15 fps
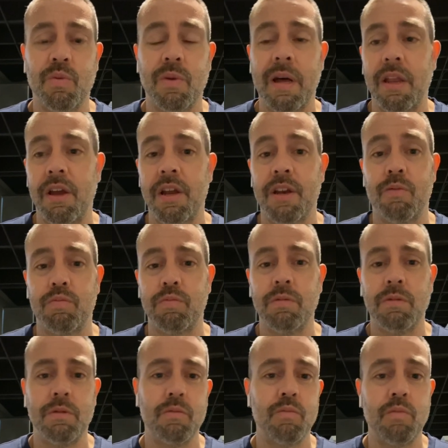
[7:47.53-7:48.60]
We're not looking to
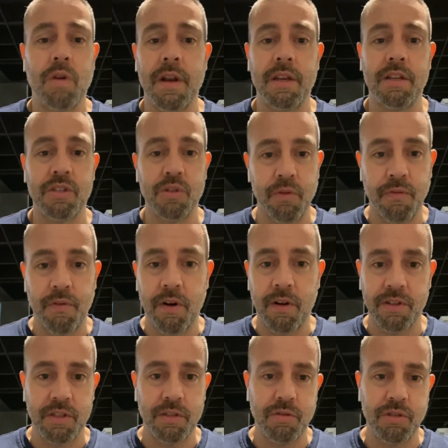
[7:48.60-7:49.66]
run into Sioux
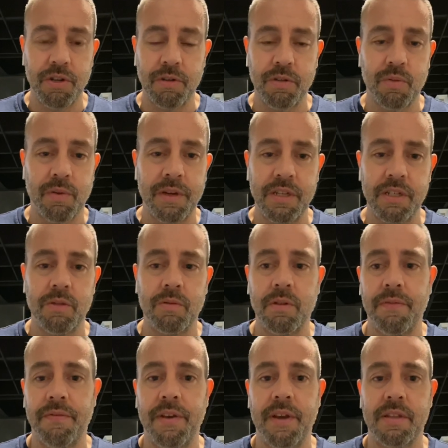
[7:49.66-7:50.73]
Falls and do shows where he's doing
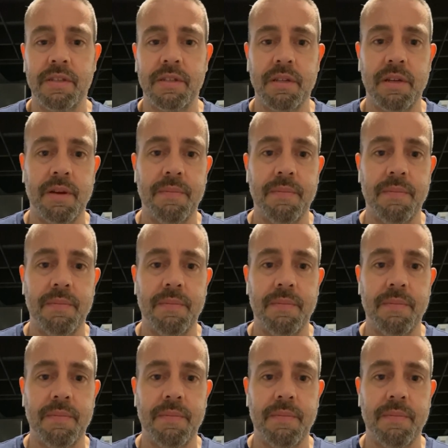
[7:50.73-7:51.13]
events.